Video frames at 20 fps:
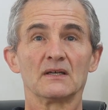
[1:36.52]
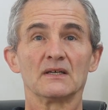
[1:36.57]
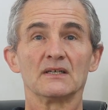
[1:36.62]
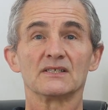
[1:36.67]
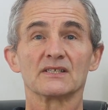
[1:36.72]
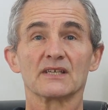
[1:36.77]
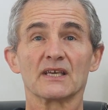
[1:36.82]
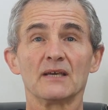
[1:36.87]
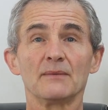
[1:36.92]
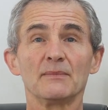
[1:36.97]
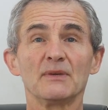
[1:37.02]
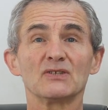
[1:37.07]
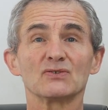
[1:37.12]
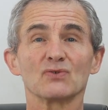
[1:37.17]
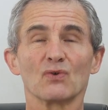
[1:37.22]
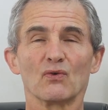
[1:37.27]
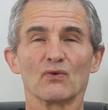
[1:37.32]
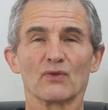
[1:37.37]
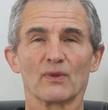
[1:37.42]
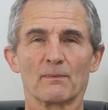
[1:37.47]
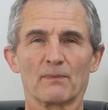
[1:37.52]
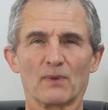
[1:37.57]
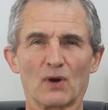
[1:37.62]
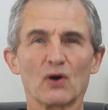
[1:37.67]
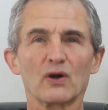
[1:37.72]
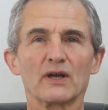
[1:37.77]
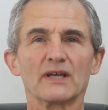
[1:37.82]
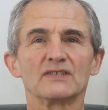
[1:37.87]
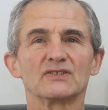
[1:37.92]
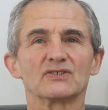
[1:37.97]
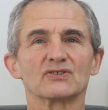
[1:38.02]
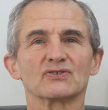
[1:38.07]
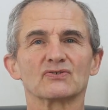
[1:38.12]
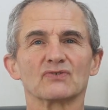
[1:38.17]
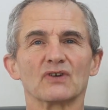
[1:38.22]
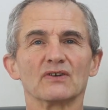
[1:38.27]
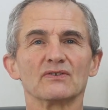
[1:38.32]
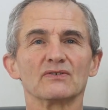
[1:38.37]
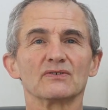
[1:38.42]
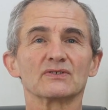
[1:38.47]
Ischemic or the blockage
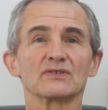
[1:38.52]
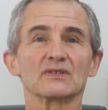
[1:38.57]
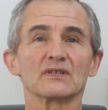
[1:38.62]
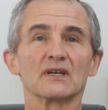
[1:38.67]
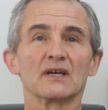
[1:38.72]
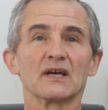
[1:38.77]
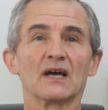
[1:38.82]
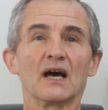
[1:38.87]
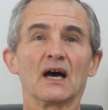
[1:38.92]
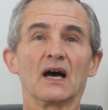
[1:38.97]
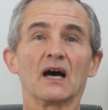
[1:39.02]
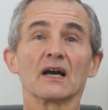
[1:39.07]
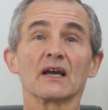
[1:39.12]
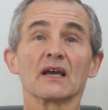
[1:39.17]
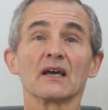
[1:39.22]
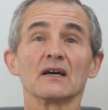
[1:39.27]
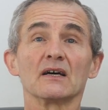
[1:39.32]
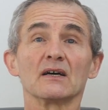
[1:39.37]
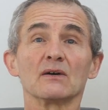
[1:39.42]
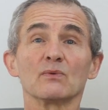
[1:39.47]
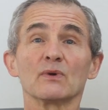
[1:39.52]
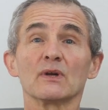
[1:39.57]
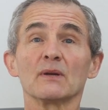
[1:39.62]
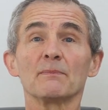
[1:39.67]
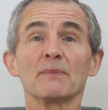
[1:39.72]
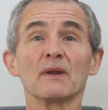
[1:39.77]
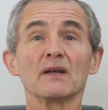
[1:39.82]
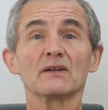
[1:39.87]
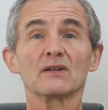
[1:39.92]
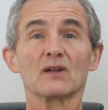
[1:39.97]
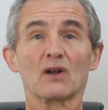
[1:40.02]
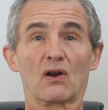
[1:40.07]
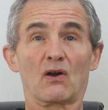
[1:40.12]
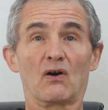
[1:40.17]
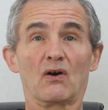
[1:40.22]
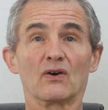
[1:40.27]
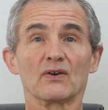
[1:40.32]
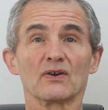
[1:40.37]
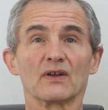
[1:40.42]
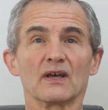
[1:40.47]
strokes occur when a blood
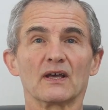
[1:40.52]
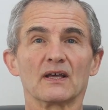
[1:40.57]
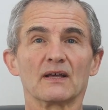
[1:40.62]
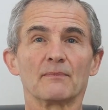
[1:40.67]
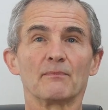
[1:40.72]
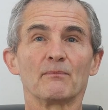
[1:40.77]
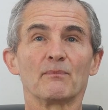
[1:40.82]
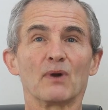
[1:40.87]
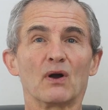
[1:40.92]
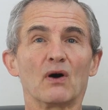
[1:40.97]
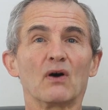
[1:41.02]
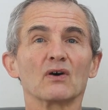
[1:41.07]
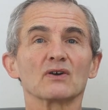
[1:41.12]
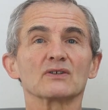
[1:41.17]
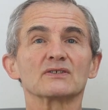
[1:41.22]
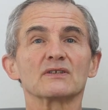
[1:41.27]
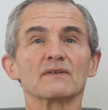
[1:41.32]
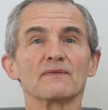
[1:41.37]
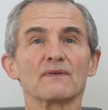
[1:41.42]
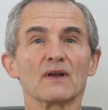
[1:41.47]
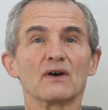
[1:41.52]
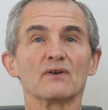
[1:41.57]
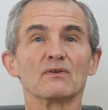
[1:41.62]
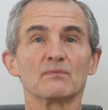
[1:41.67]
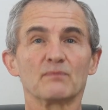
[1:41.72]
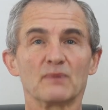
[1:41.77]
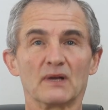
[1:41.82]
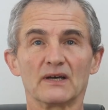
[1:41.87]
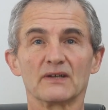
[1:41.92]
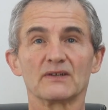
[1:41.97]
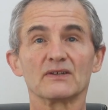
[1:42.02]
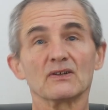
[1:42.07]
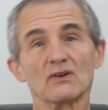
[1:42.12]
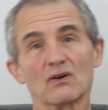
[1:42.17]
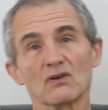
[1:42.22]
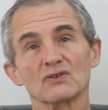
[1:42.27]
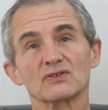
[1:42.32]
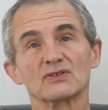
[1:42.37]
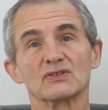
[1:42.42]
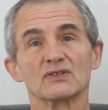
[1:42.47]
clot blocks the flow of blood and
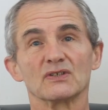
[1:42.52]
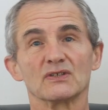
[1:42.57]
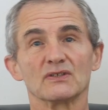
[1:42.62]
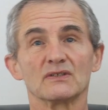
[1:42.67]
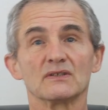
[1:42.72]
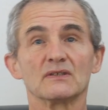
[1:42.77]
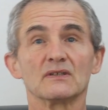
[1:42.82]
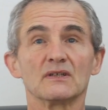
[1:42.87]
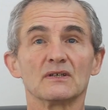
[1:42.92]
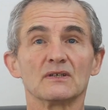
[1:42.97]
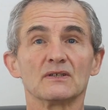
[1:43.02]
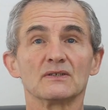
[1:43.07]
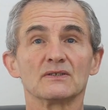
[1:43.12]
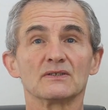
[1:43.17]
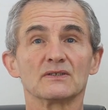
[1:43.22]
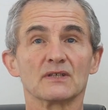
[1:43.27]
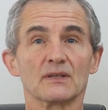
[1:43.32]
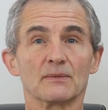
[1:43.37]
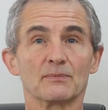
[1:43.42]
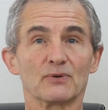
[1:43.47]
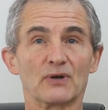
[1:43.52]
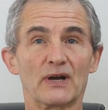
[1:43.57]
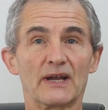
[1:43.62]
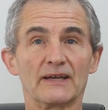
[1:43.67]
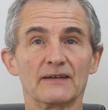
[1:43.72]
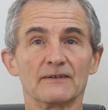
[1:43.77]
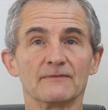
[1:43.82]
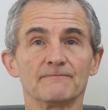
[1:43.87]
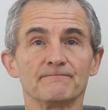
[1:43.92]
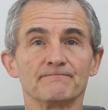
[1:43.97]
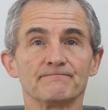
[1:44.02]
oxygen to the brain.